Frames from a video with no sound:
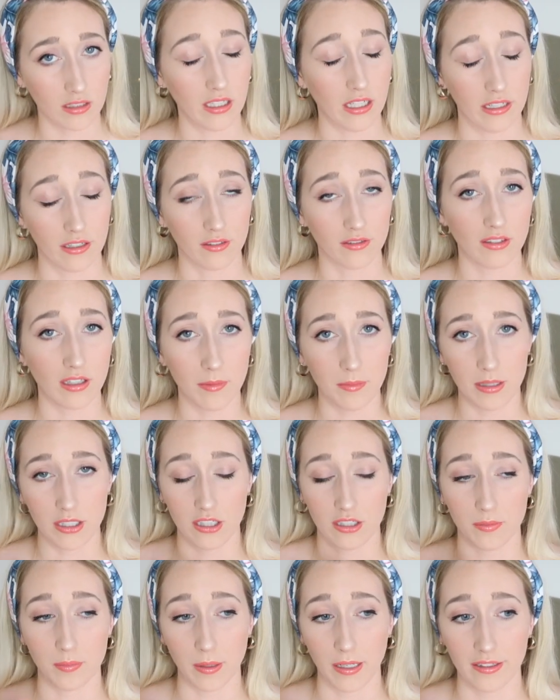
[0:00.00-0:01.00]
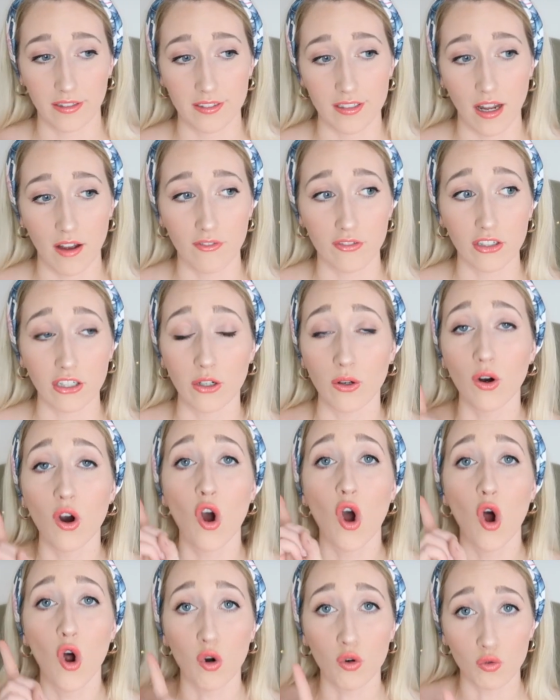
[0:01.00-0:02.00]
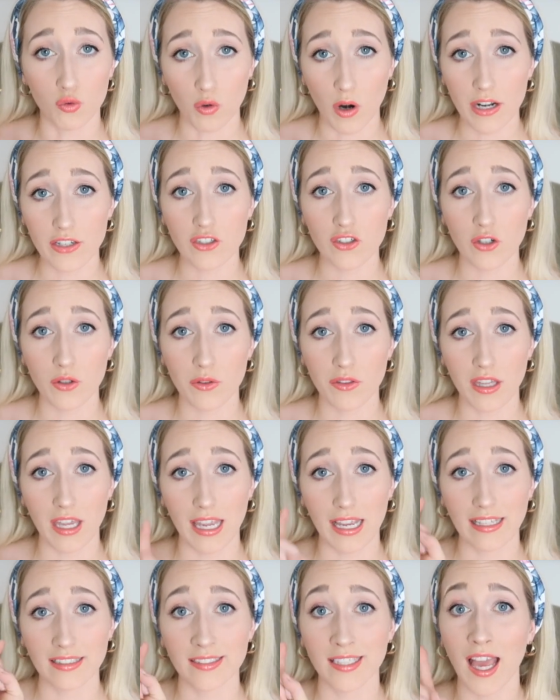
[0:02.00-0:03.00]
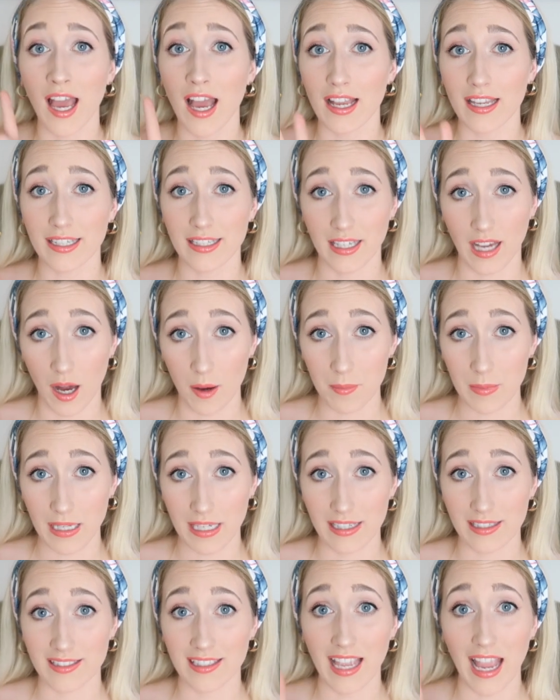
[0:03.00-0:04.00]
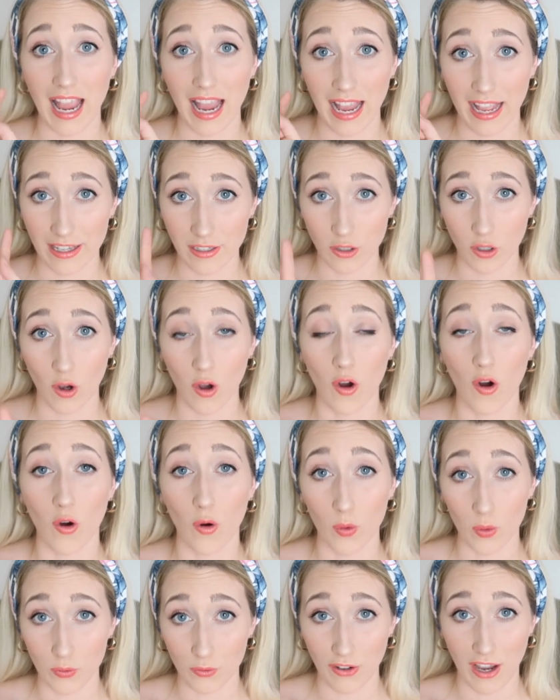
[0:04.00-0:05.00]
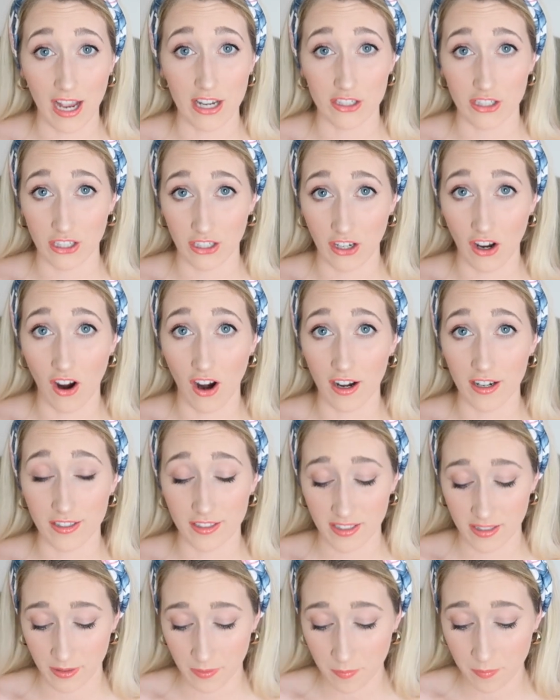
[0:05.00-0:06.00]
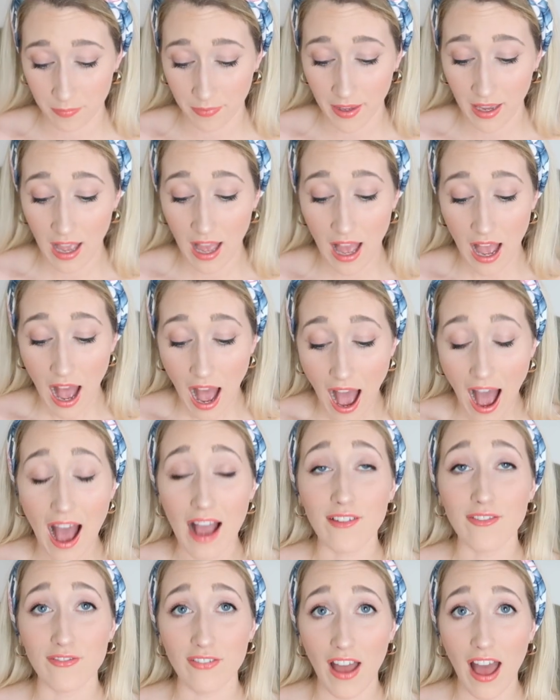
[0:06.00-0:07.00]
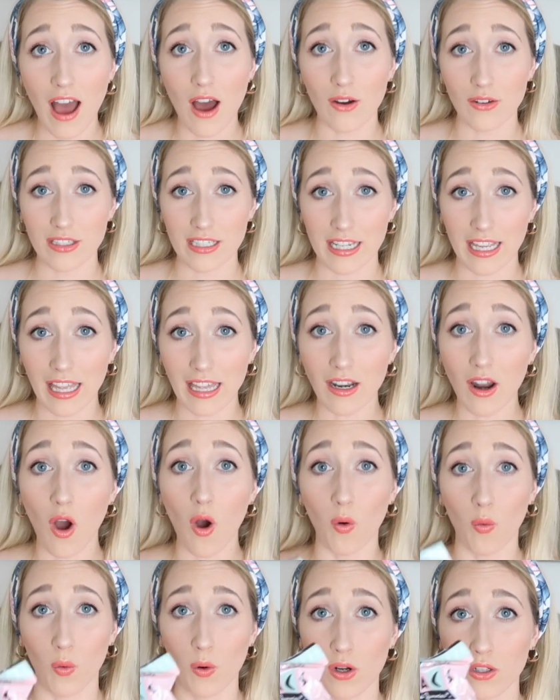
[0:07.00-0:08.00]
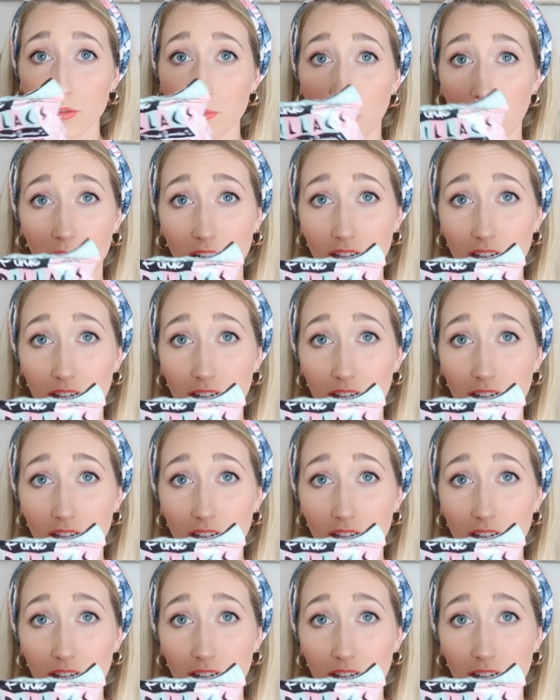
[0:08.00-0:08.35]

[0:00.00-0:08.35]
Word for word: here, let me just break this down for you. Retro things, gummies, and old-fashioned cars. I found in World